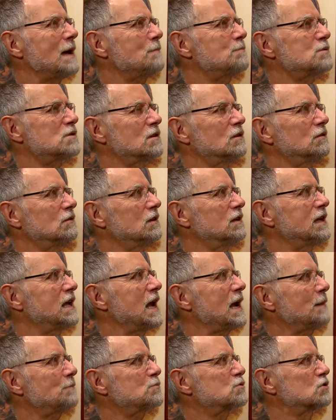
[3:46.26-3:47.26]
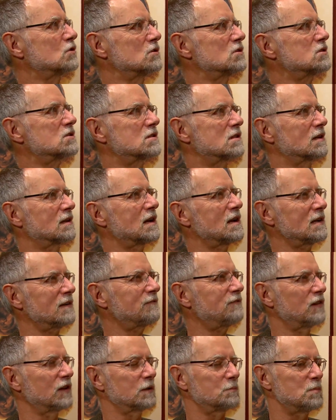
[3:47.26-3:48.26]
absolutely captures the
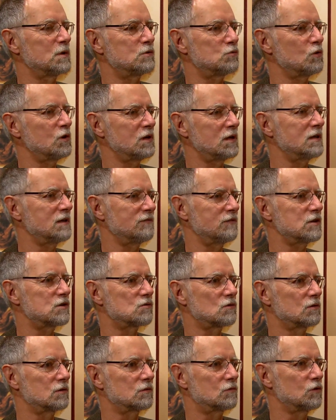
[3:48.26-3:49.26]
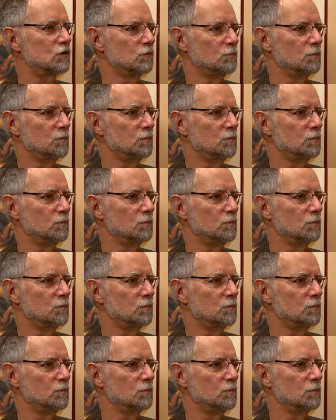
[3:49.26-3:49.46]
conflict between individual and